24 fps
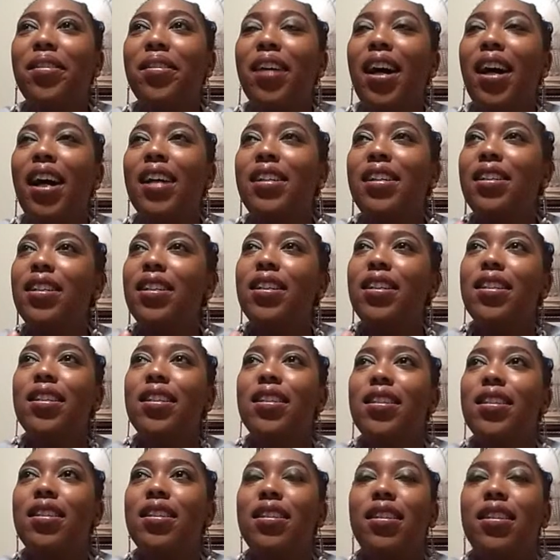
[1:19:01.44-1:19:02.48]
I
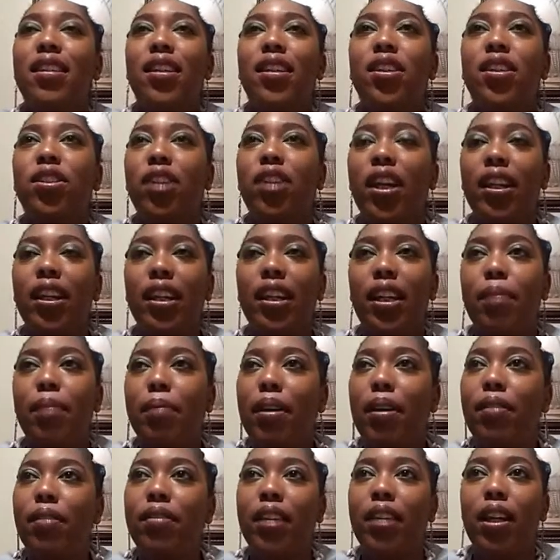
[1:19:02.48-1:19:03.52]
just try to keep
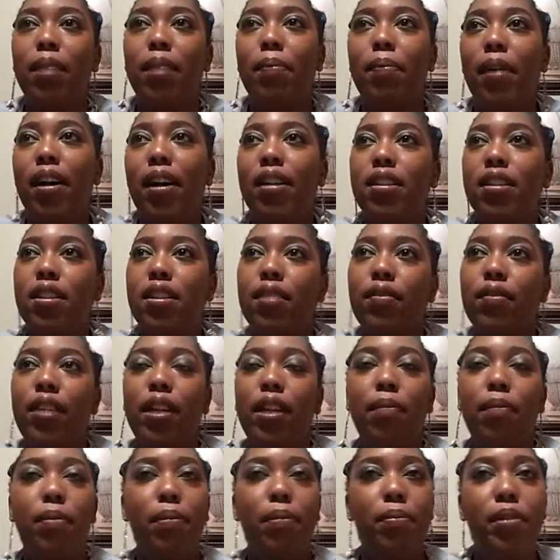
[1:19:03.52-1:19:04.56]
everything positive,
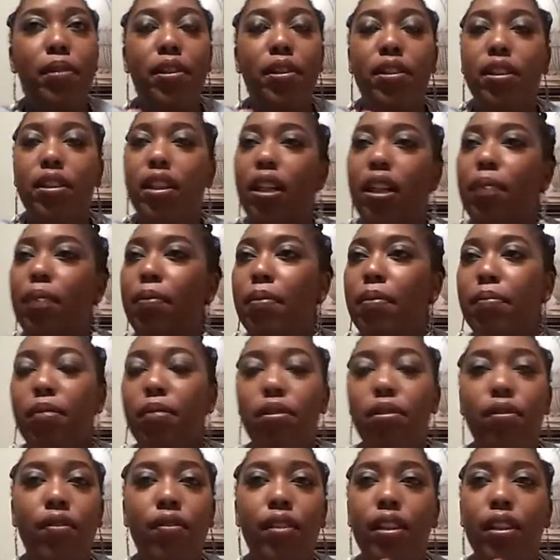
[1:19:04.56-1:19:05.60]
keep it pushing, keep it
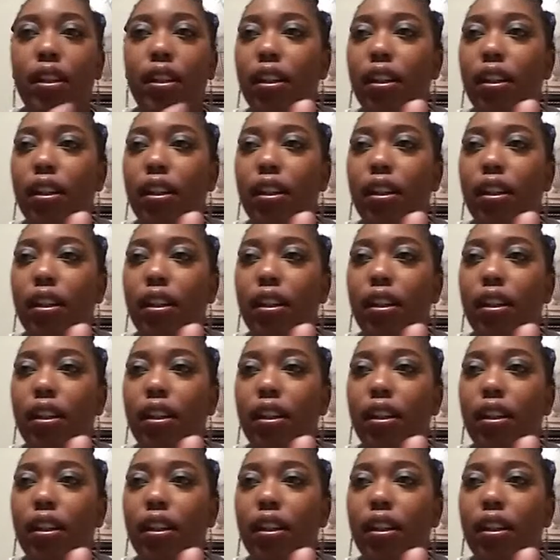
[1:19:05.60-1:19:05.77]
moving,